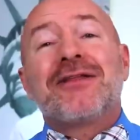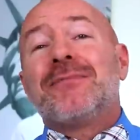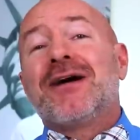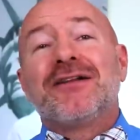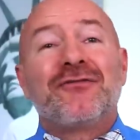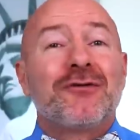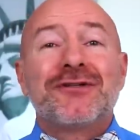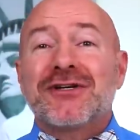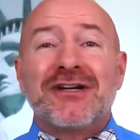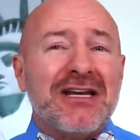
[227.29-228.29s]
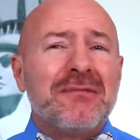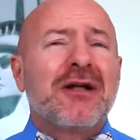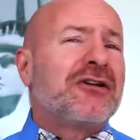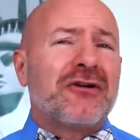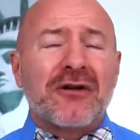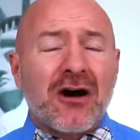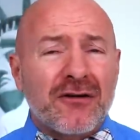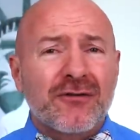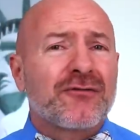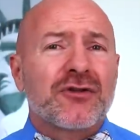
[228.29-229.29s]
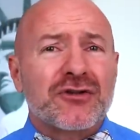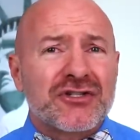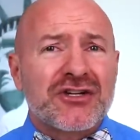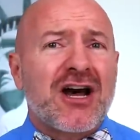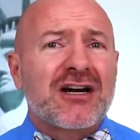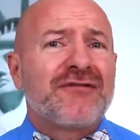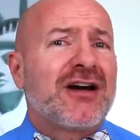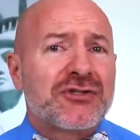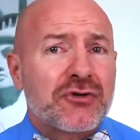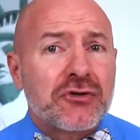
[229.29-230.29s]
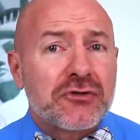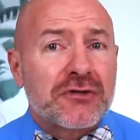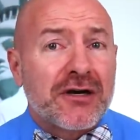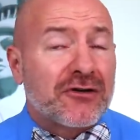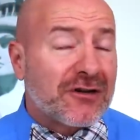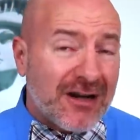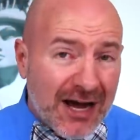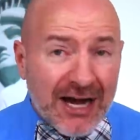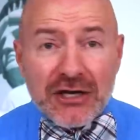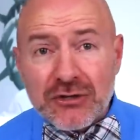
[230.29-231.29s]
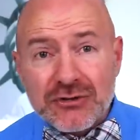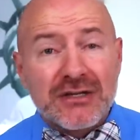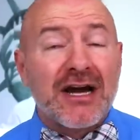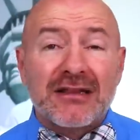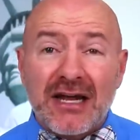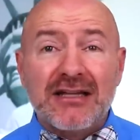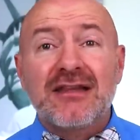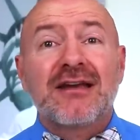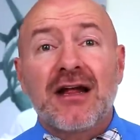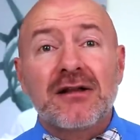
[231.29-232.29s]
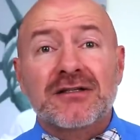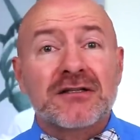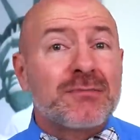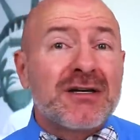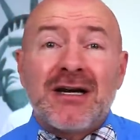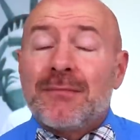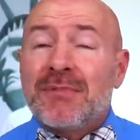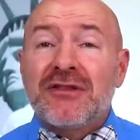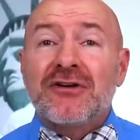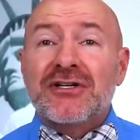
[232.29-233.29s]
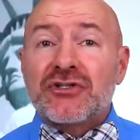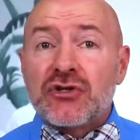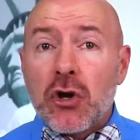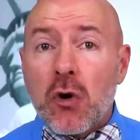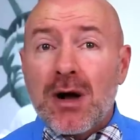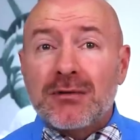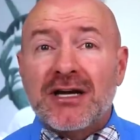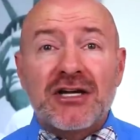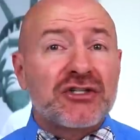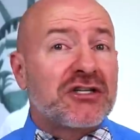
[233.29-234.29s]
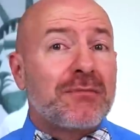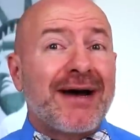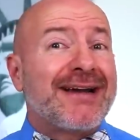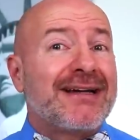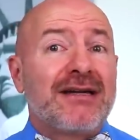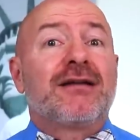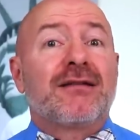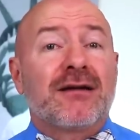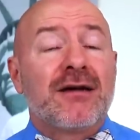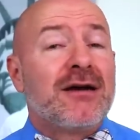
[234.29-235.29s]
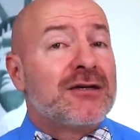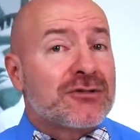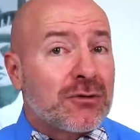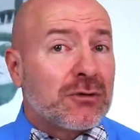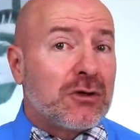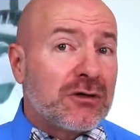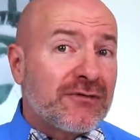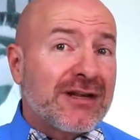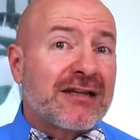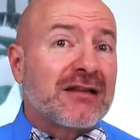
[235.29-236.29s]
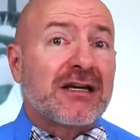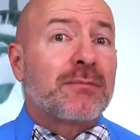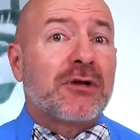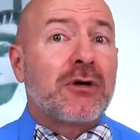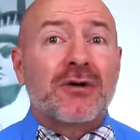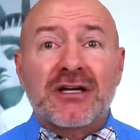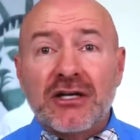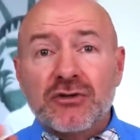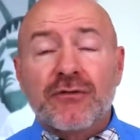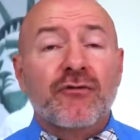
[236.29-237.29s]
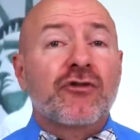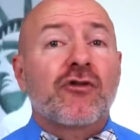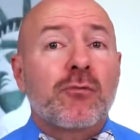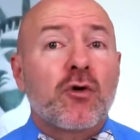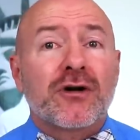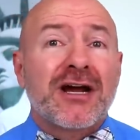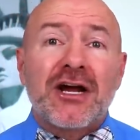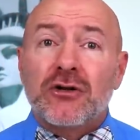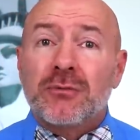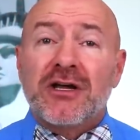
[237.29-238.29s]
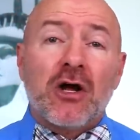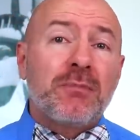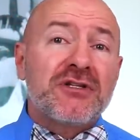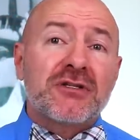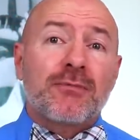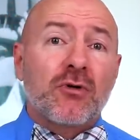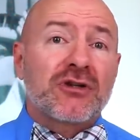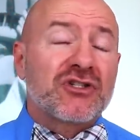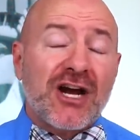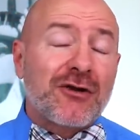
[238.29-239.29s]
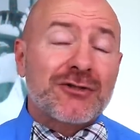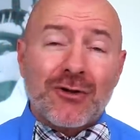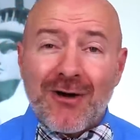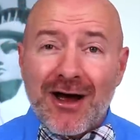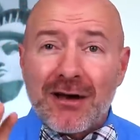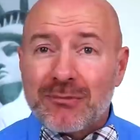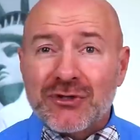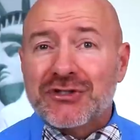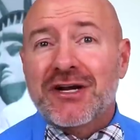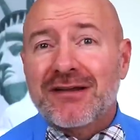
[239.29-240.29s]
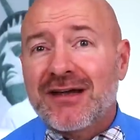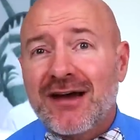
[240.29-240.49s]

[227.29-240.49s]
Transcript: Now, The Motley Fool is going to email you an offer for their stock advisor newsletter. I use it, I like the analysis, but, but there is no obligation to buy anything. So look for that link below, get your free report, and you'll be helping support the channel, so I appreciate